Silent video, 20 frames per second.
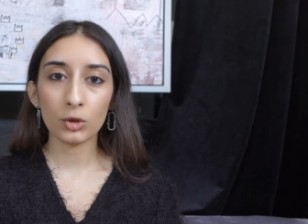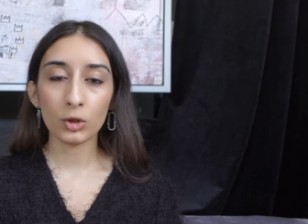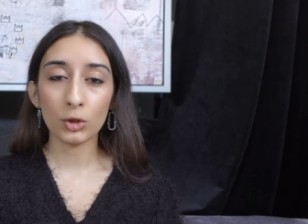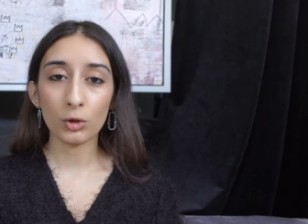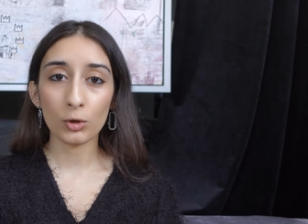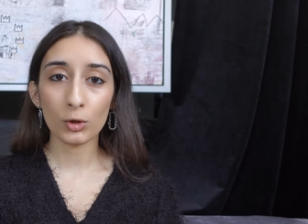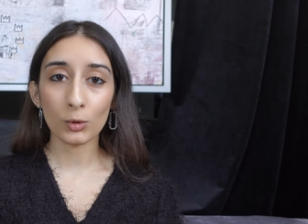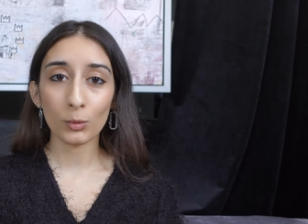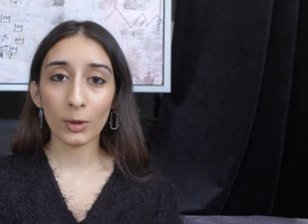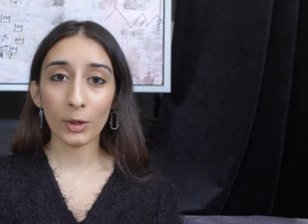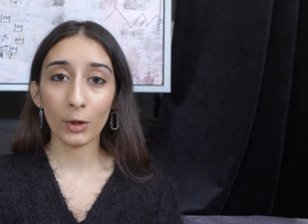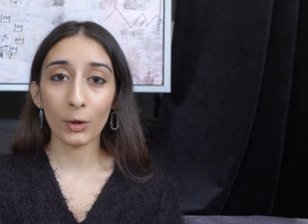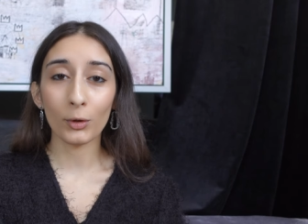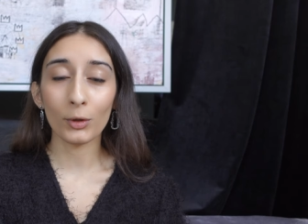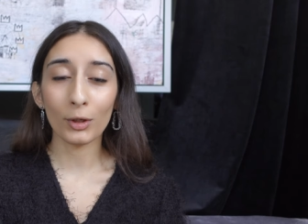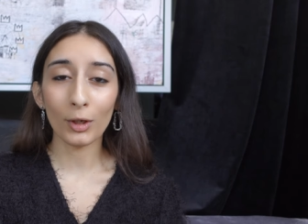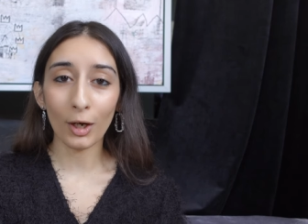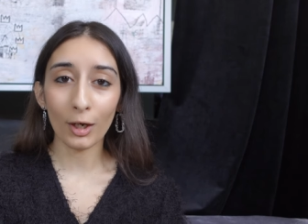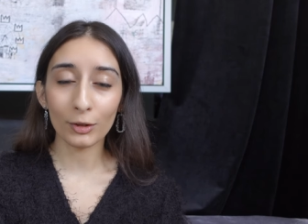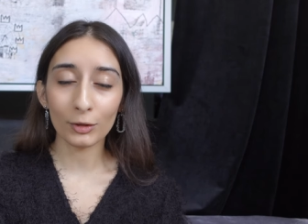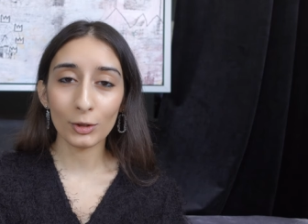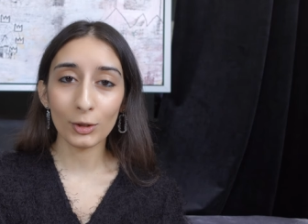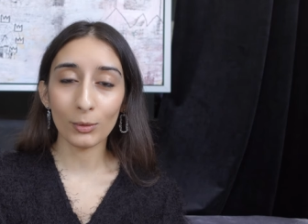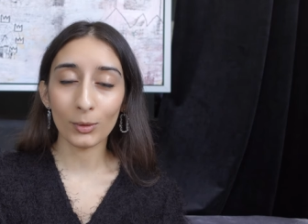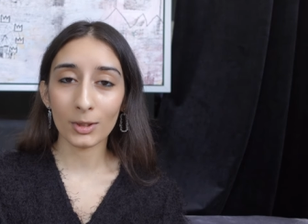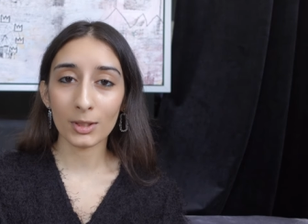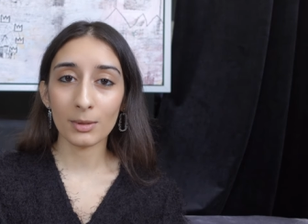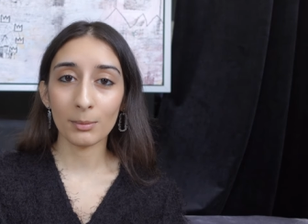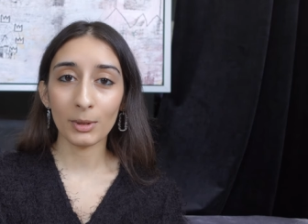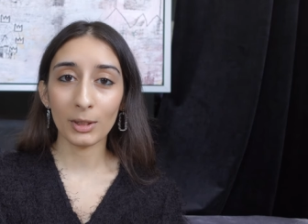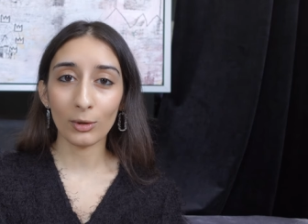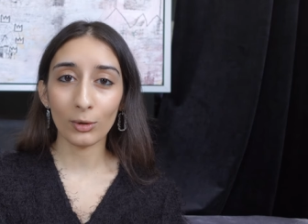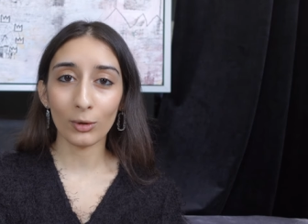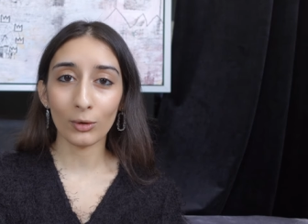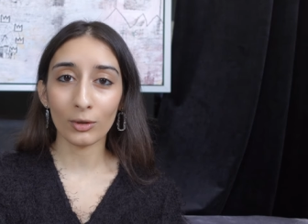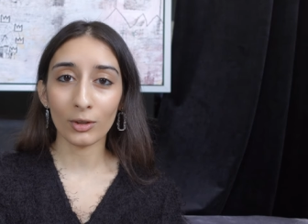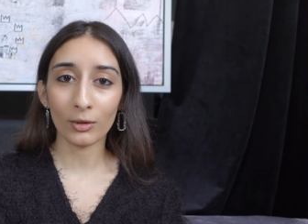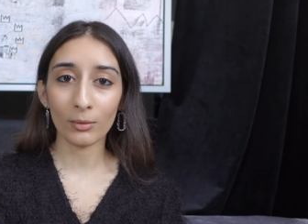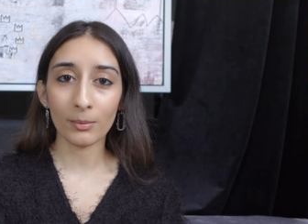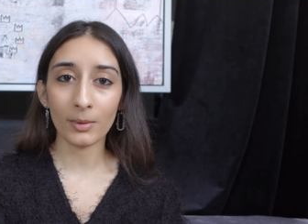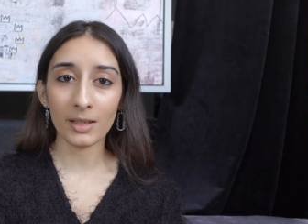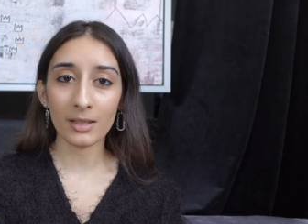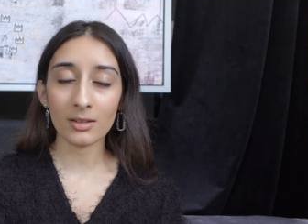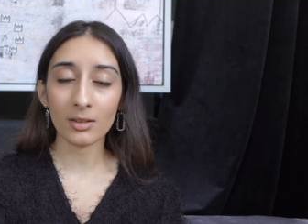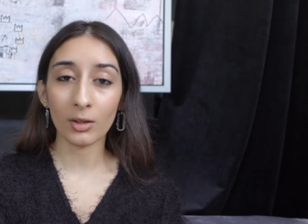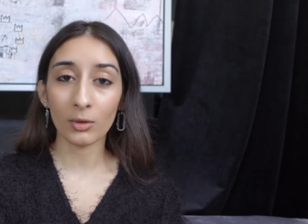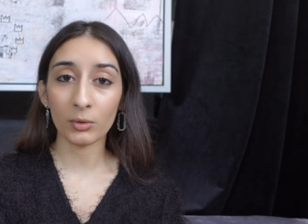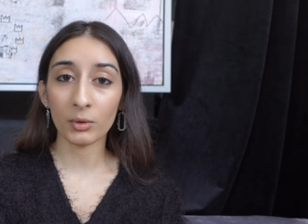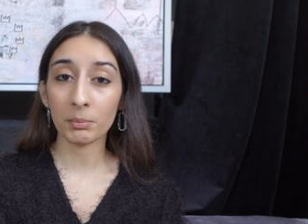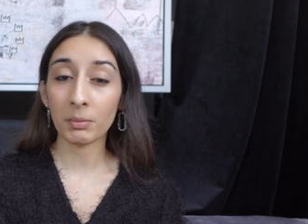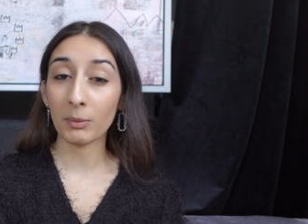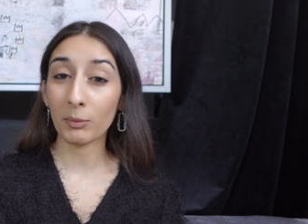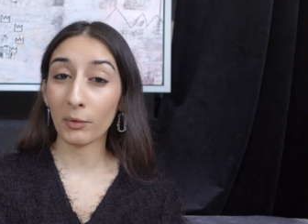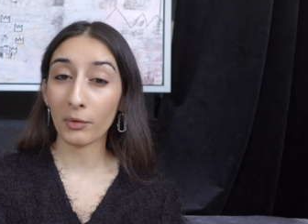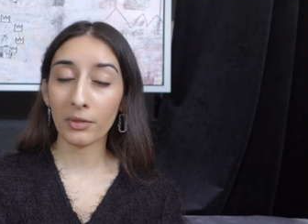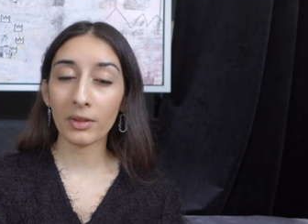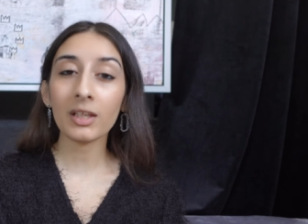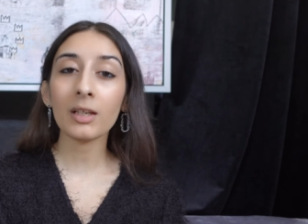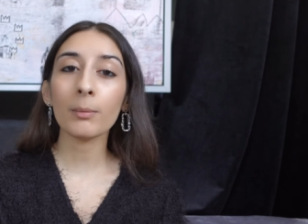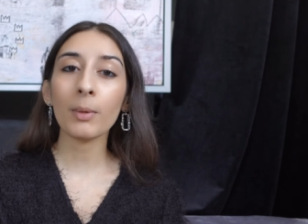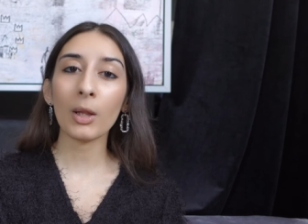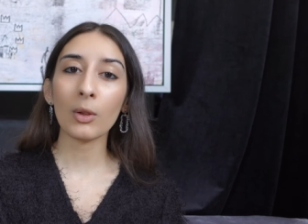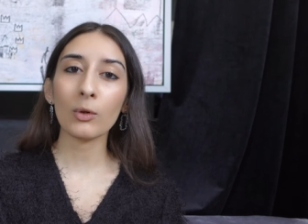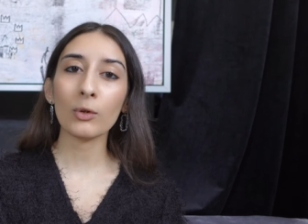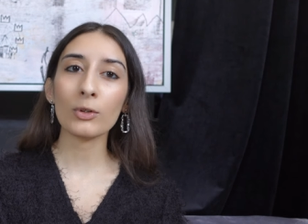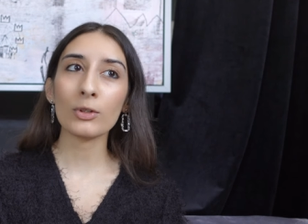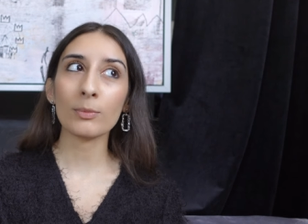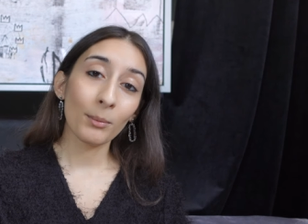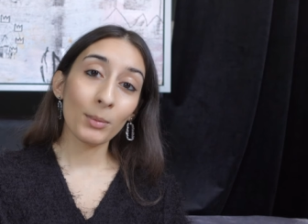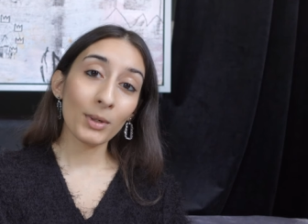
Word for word: choose whether or not you want to be a lawyer based on what people think about lawyers,